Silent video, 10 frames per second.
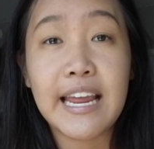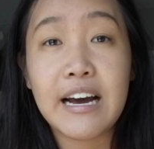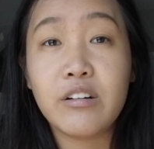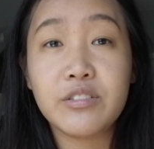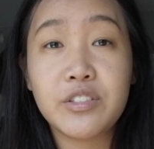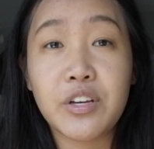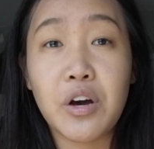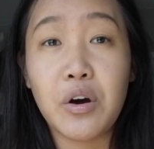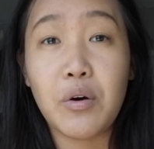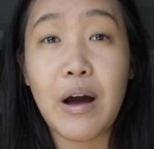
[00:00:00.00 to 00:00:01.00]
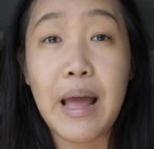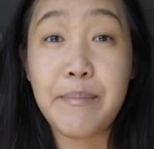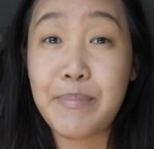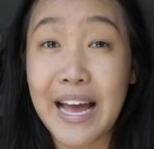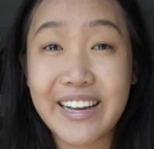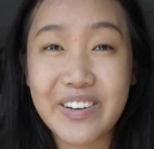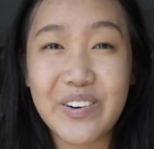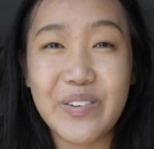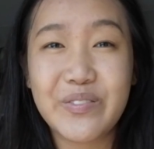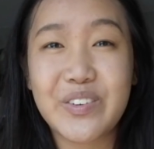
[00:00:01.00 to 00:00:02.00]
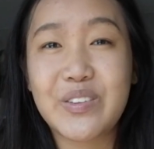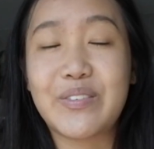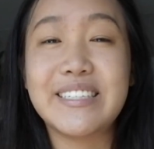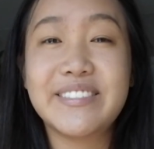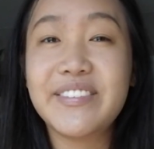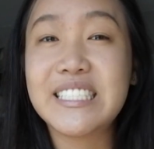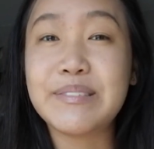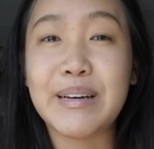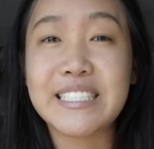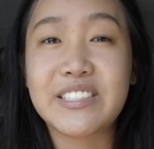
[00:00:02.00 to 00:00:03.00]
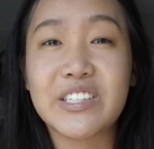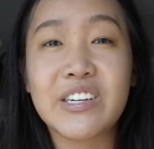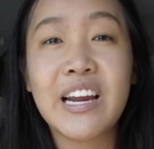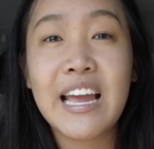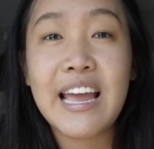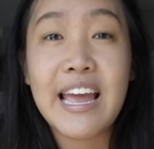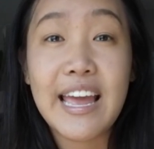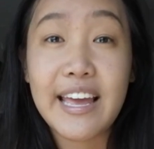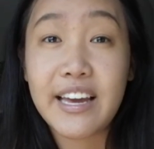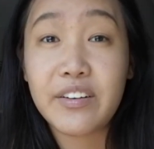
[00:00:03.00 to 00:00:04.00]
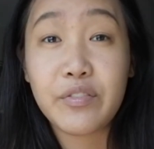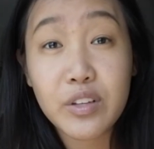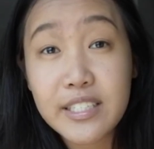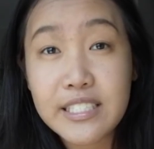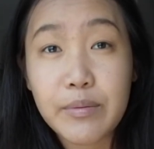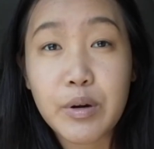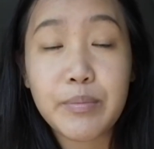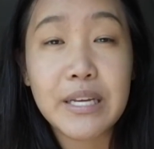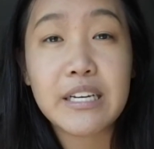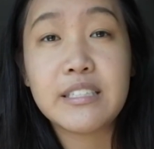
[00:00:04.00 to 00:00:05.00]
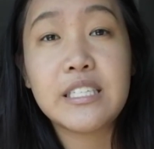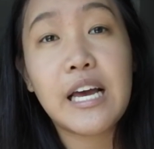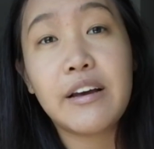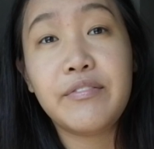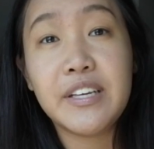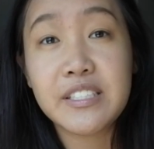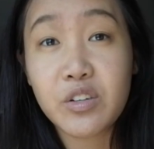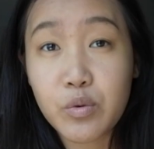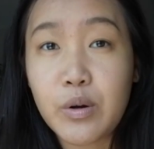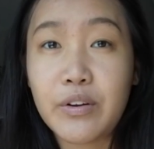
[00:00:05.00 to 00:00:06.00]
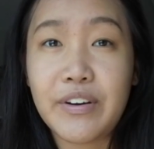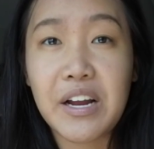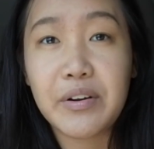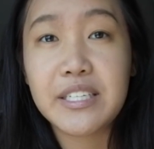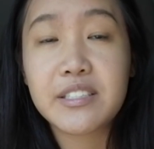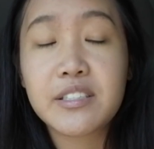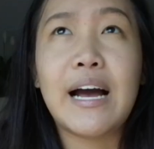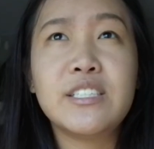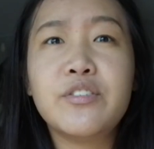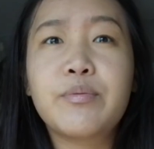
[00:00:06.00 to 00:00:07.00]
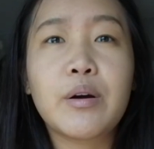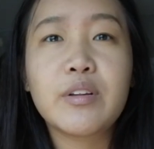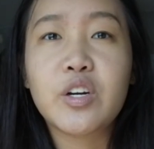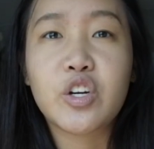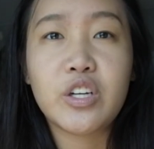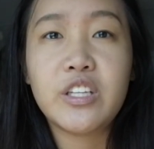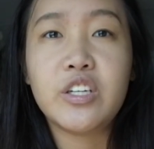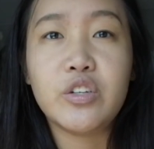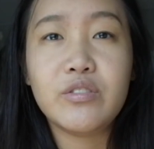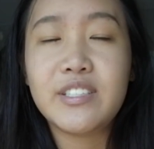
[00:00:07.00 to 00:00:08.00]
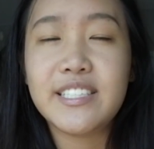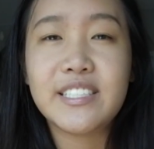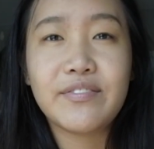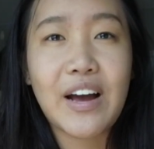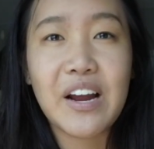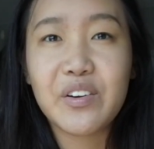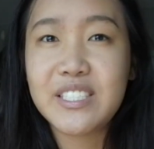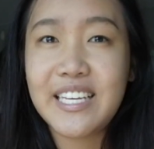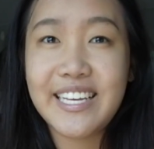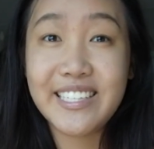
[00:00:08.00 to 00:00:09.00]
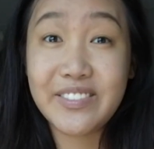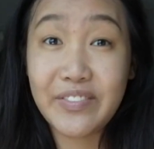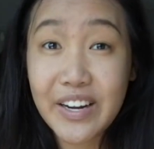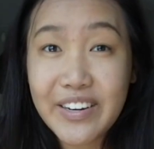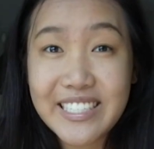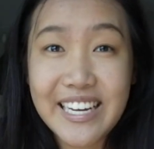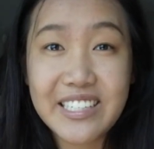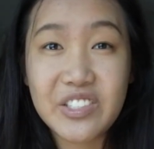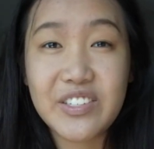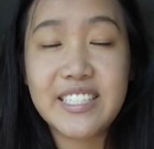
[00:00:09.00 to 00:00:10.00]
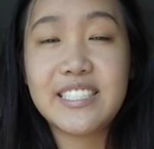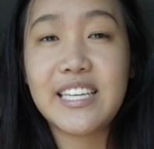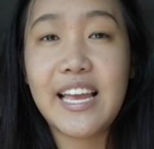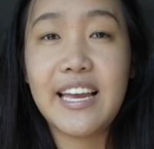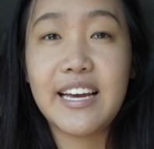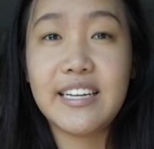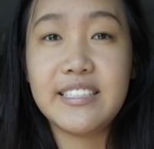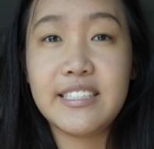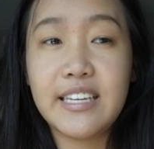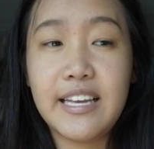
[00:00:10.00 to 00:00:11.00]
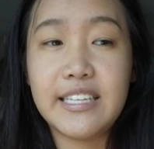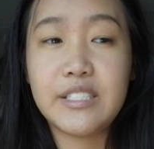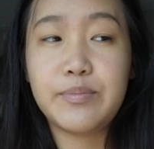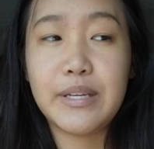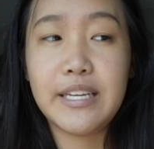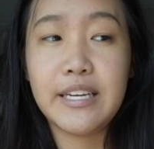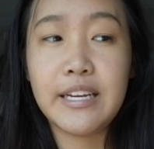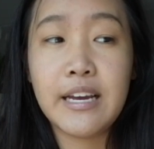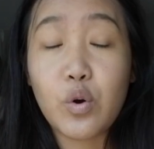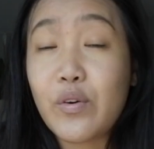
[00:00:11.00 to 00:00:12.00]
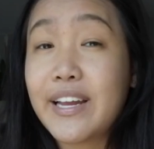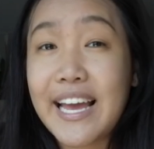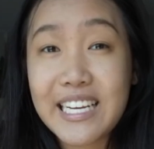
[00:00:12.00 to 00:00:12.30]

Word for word: now, so I'm back home for the rest of the semester and for the summer because of this coronavirus. As you've probably heard in the news, this virus is very dangerous and it's been growing